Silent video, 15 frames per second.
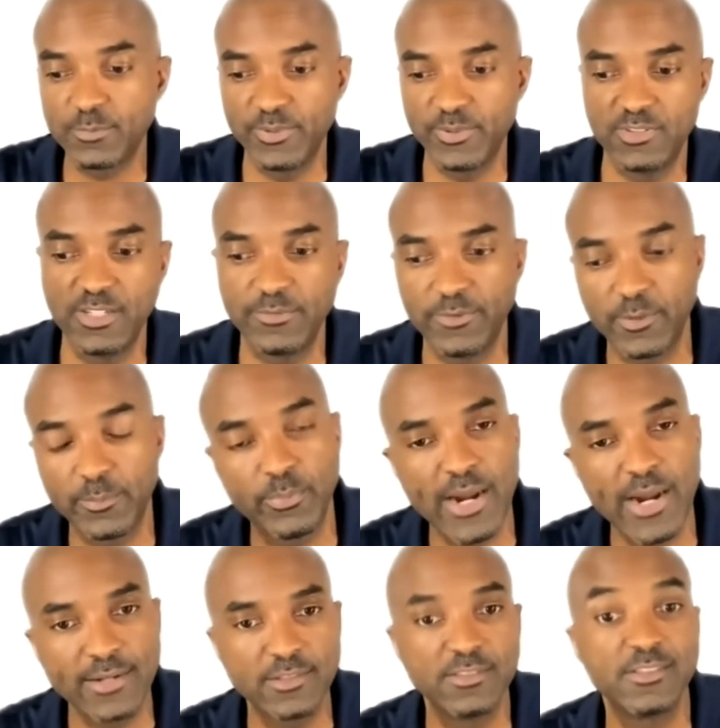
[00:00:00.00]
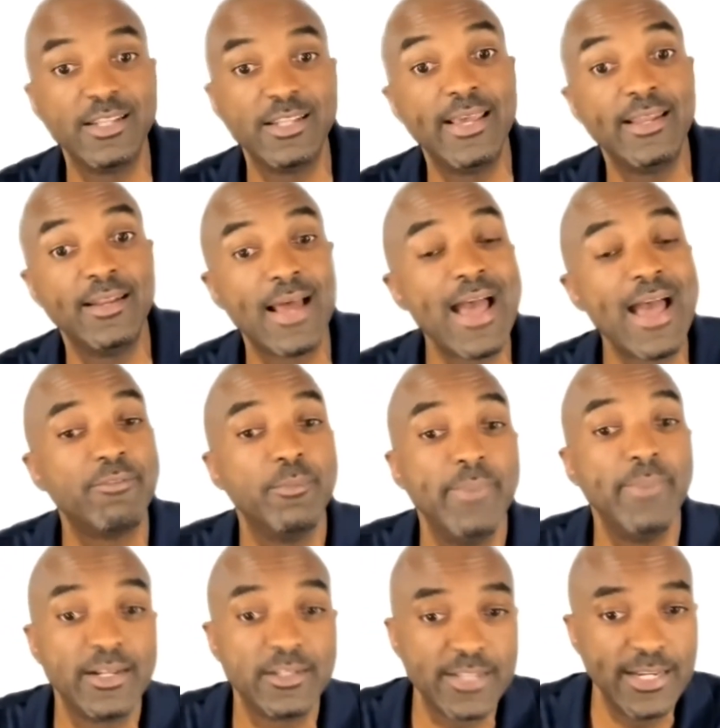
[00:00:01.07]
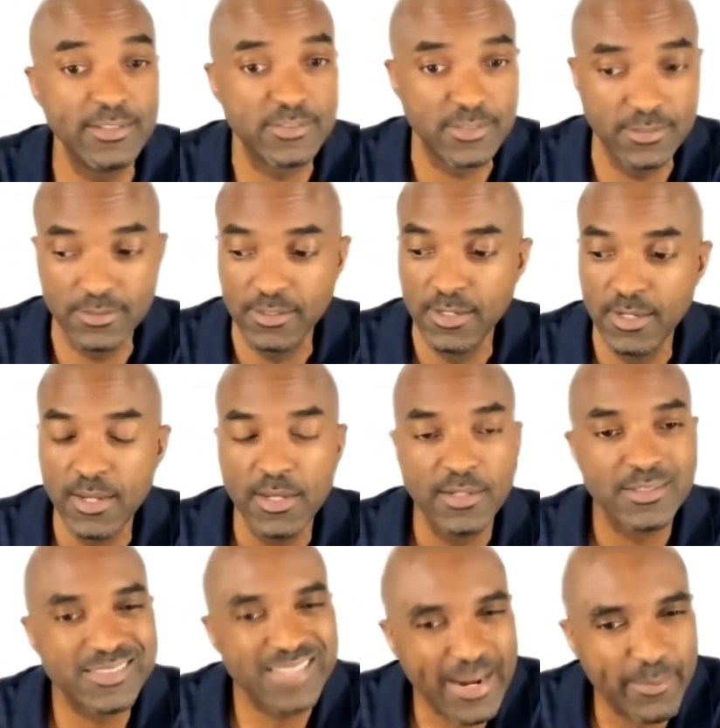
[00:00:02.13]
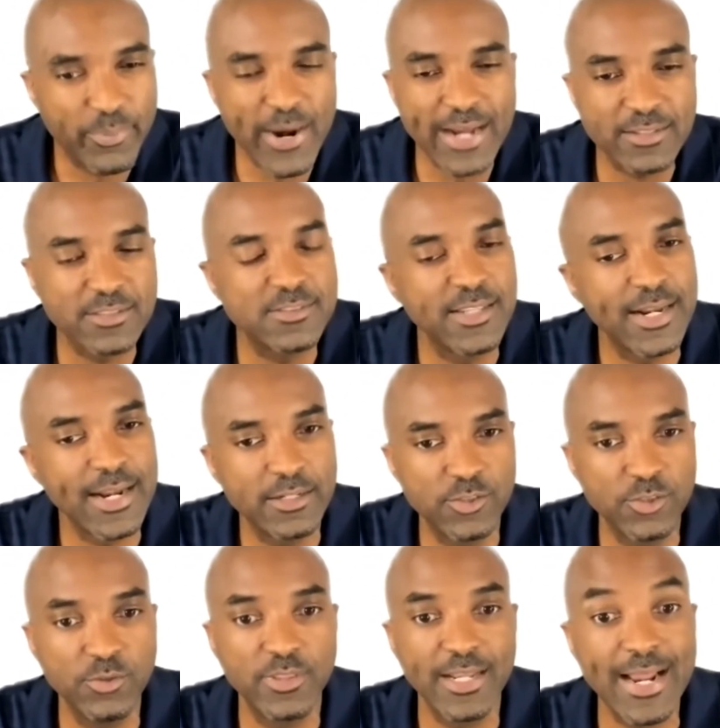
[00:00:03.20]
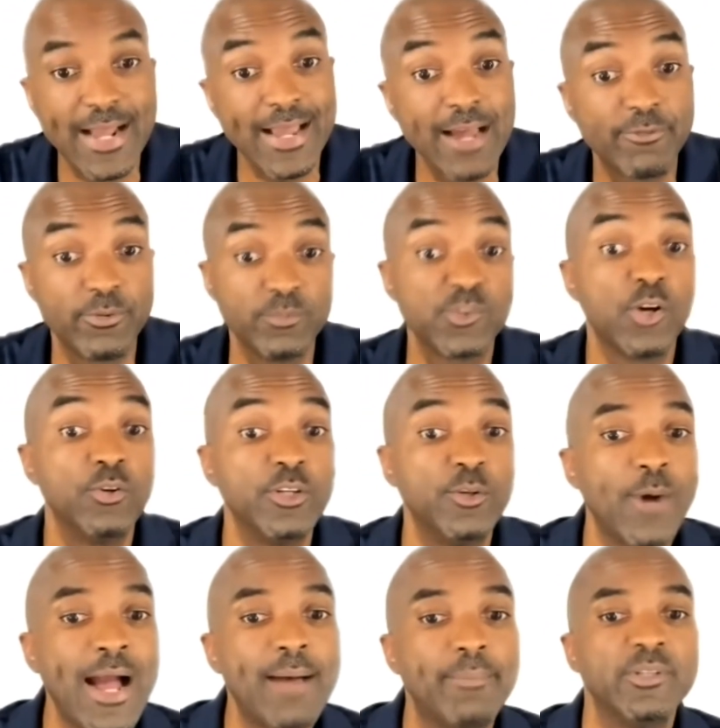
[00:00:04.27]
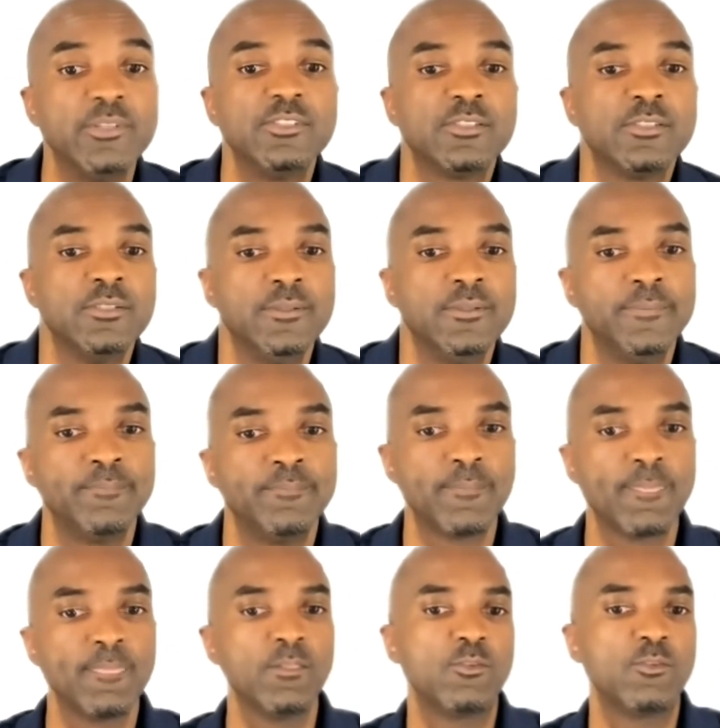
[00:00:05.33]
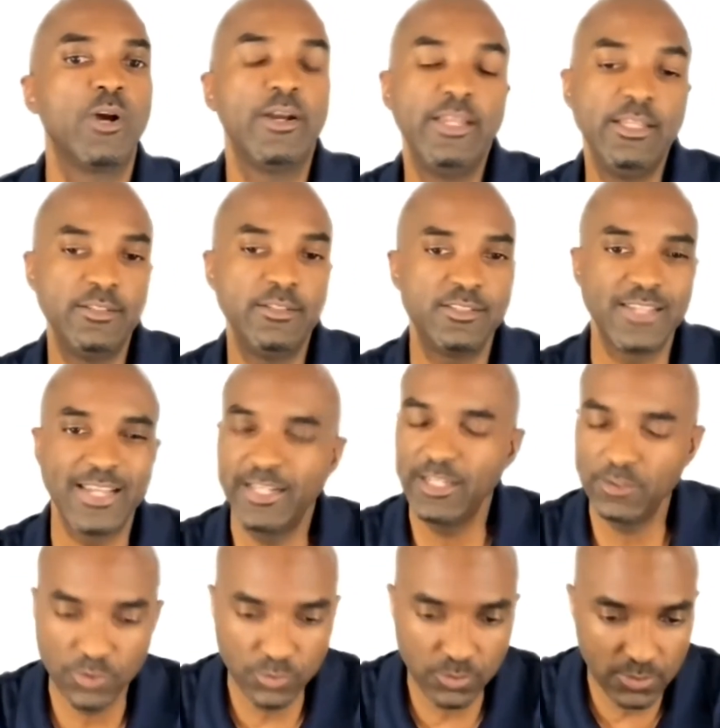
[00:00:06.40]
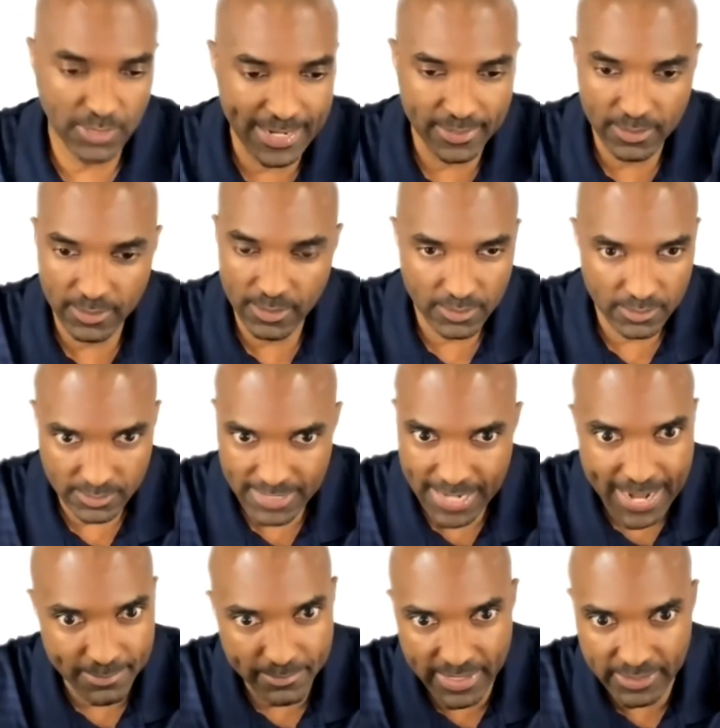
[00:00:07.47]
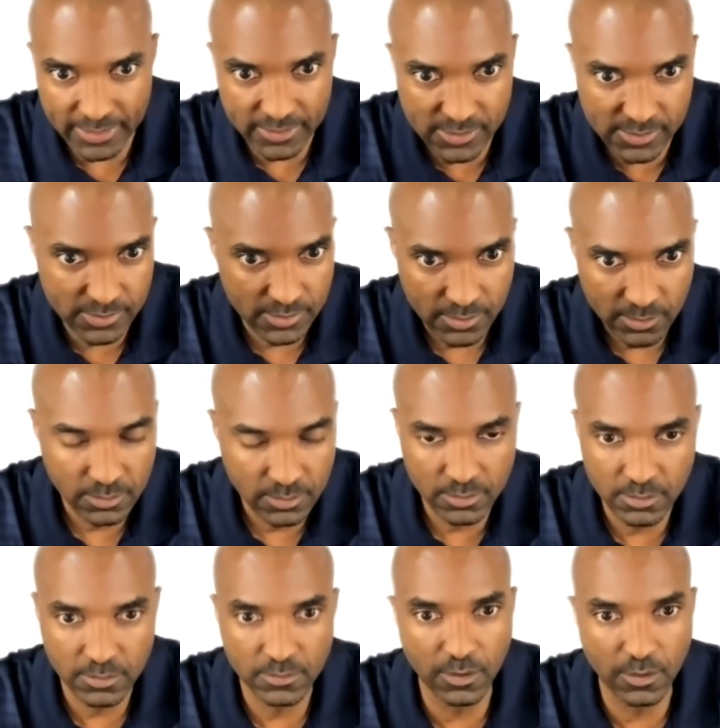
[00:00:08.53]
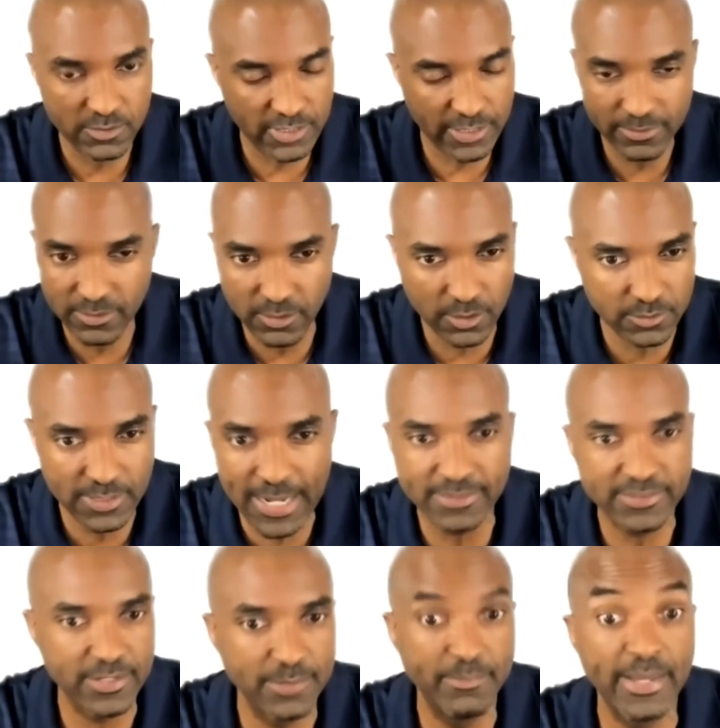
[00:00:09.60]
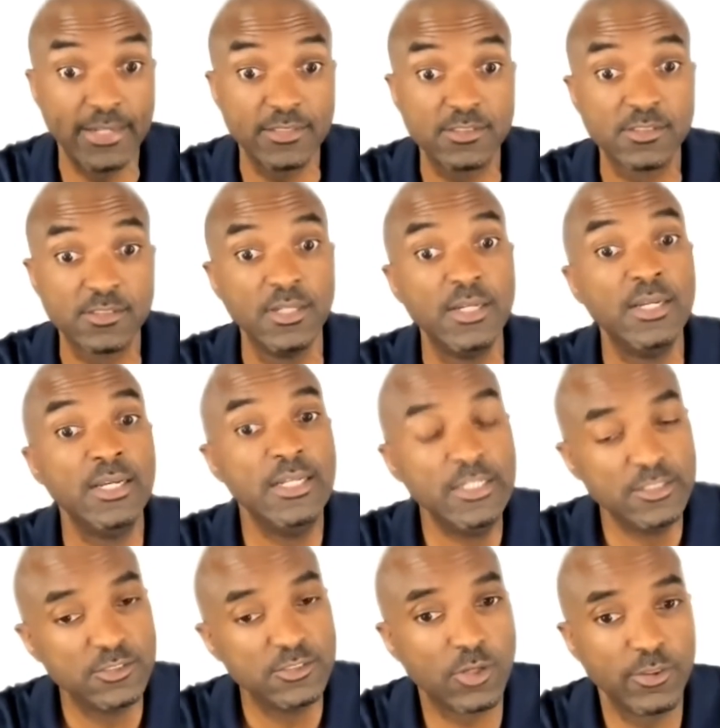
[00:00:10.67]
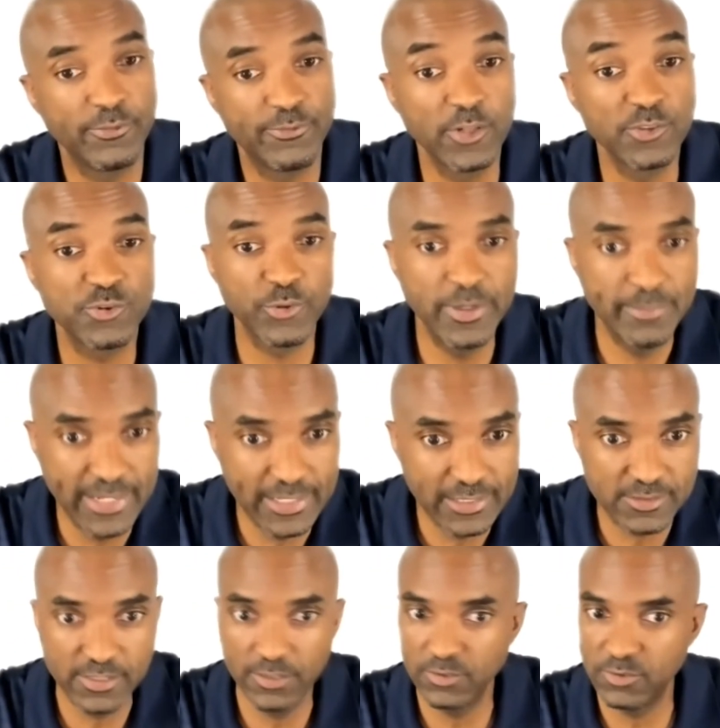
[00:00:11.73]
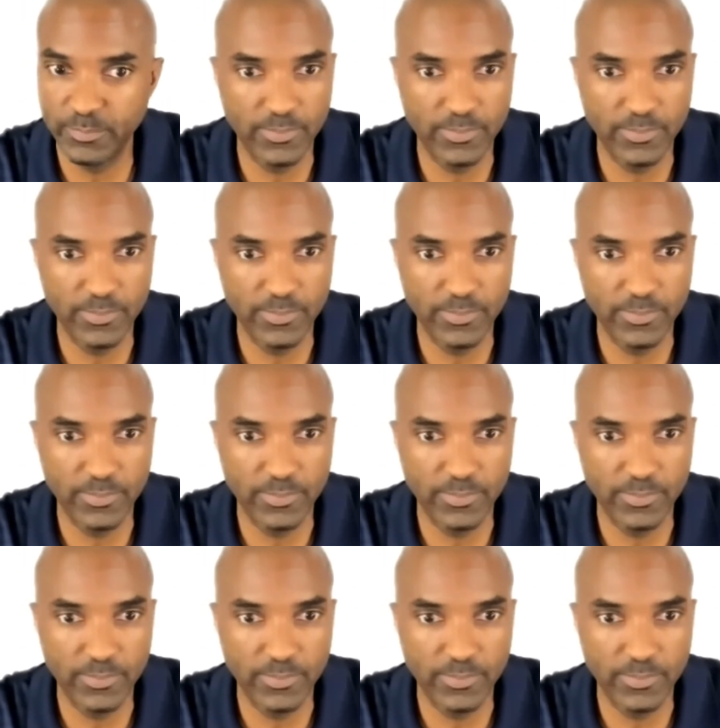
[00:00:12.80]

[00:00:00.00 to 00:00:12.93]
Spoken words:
specific practice. And then I have a meditation type practice that I do that I got from Tony Robbins, where he said he'll do like 9 minutes or 9-10 minutes. So the first 3 minutes he'll